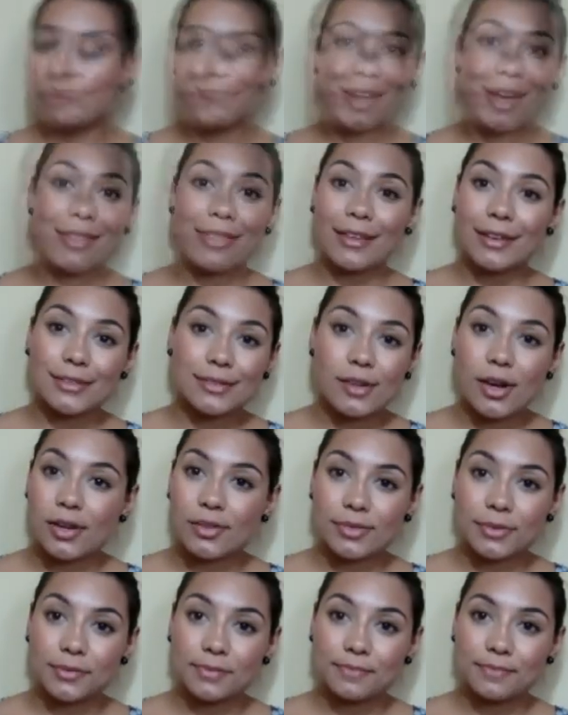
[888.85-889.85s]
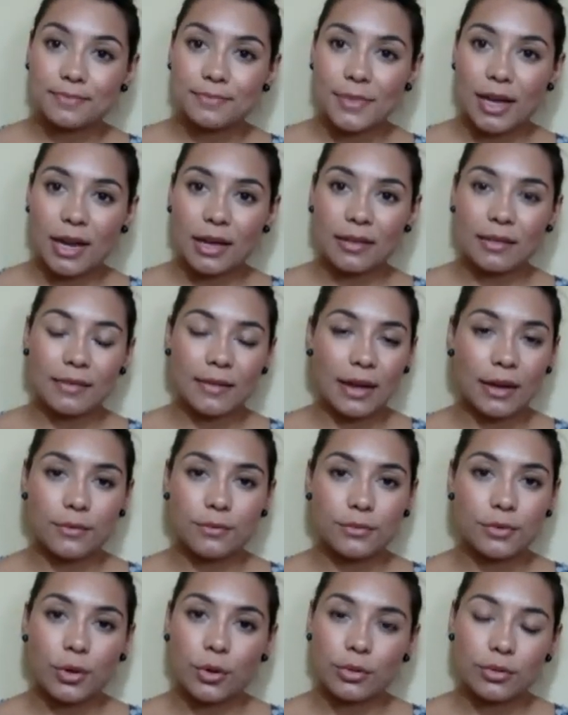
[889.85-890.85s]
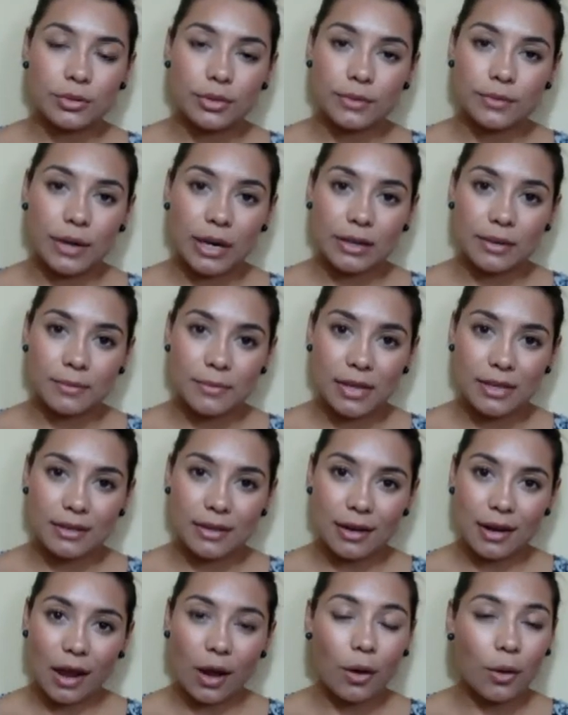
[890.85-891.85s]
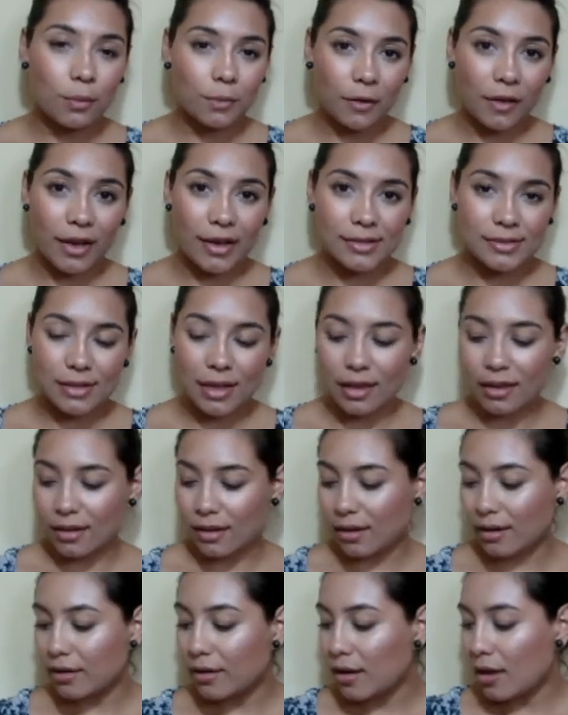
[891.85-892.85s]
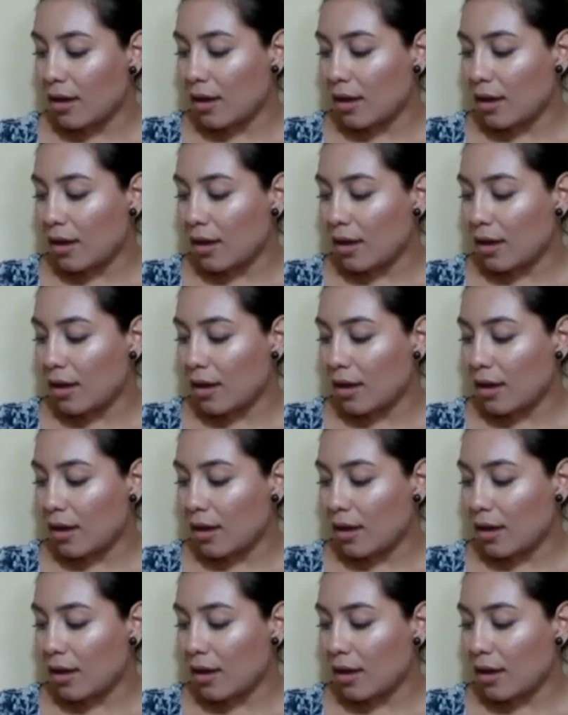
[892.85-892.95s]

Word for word: I think it's awesome. I, I totally recommend it. I hope you guys like it.